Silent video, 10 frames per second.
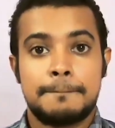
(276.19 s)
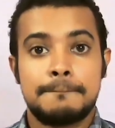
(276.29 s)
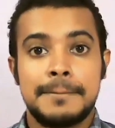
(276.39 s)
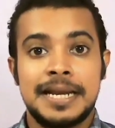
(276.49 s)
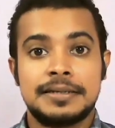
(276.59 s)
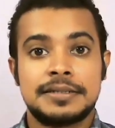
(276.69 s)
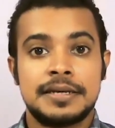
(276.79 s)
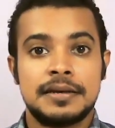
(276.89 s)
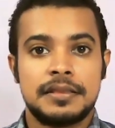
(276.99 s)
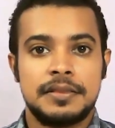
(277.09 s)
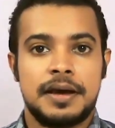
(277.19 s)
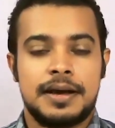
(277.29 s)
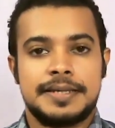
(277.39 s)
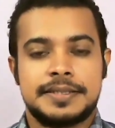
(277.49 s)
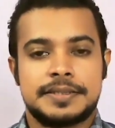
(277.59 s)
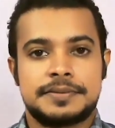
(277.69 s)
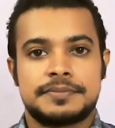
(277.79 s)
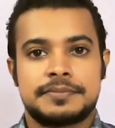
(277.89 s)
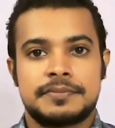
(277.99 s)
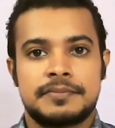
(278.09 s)
melt the ice.
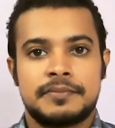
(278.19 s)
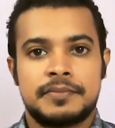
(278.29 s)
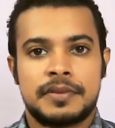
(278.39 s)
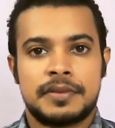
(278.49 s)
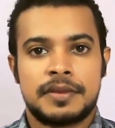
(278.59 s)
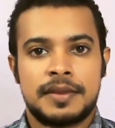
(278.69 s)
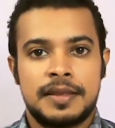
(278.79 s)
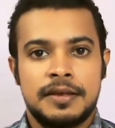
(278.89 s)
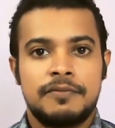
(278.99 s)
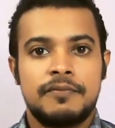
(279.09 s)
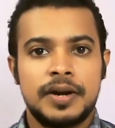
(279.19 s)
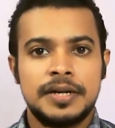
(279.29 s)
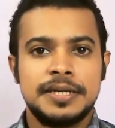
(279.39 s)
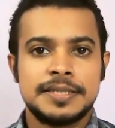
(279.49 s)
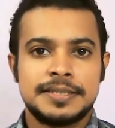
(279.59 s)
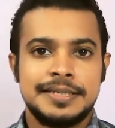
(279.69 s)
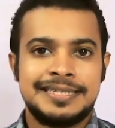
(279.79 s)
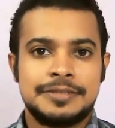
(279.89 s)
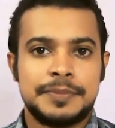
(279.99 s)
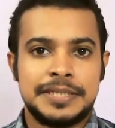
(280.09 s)
What does
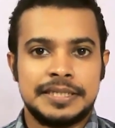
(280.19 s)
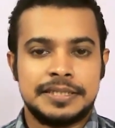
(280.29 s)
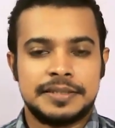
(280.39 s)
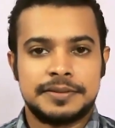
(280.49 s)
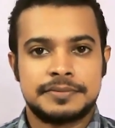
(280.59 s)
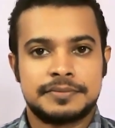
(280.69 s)
it mean?